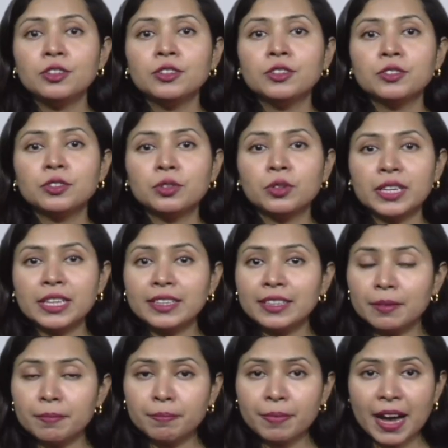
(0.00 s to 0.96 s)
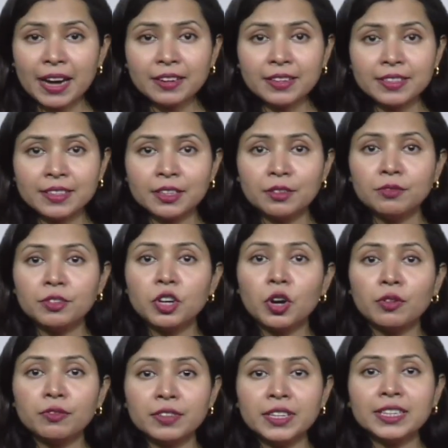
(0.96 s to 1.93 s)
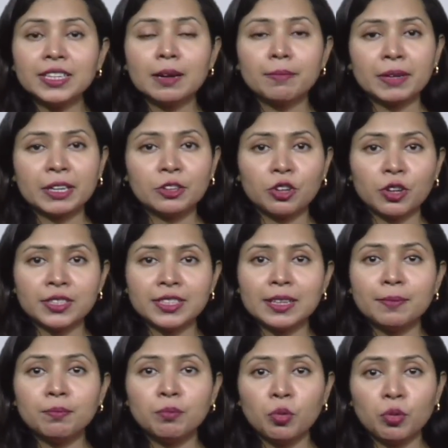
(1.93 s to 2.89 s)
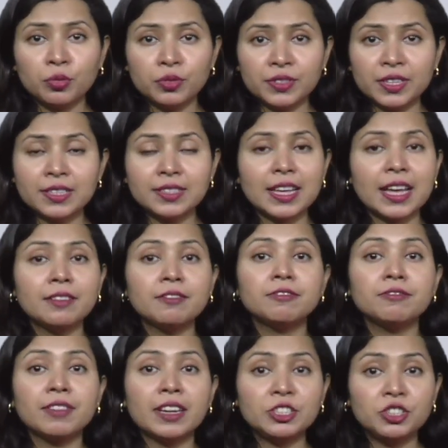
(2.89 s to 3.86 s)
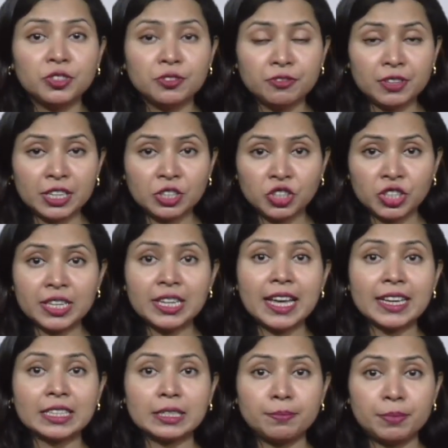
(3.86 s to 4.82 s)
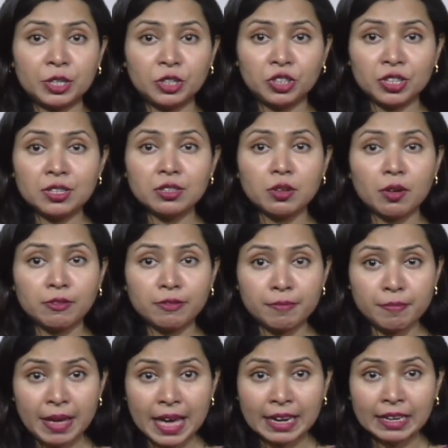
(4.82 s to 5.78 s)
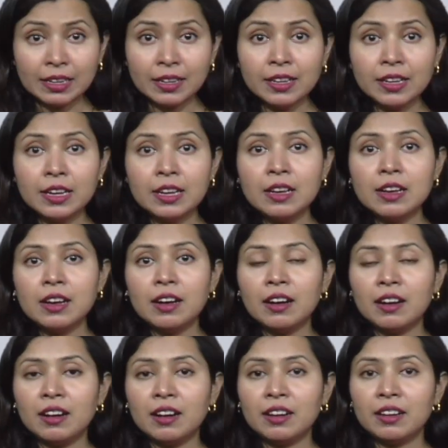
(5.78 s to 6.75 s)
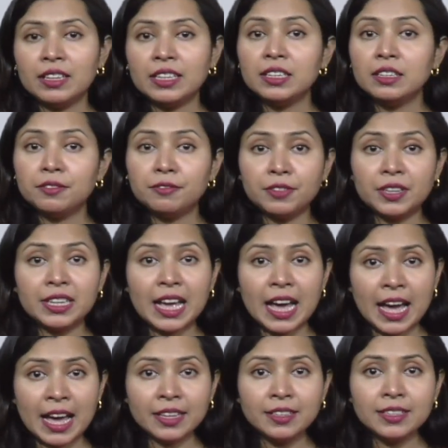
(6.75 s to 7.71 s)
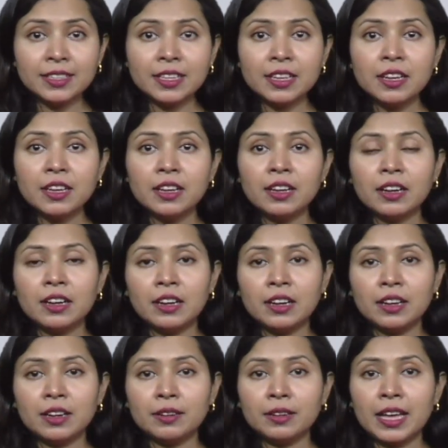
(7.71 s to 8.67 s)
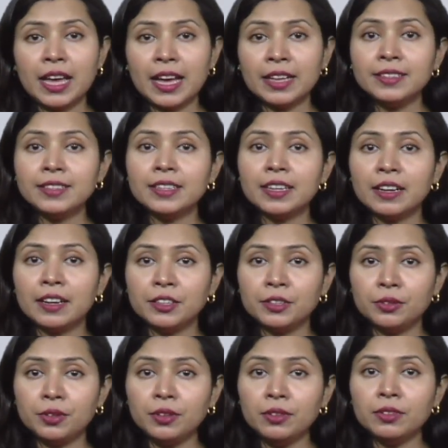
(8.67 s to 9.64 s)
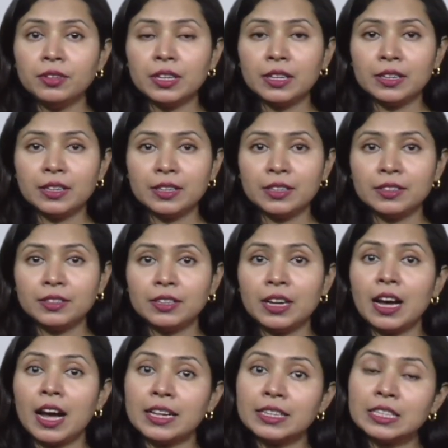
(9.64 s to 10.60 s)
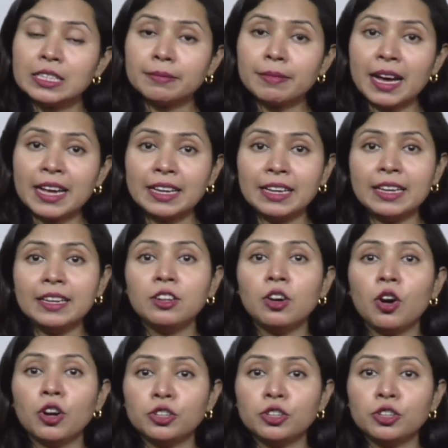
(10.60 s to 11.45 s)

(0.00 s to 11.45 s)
So in comparison, we often come across the poses and facial expressions of men in different ads as unsmiling or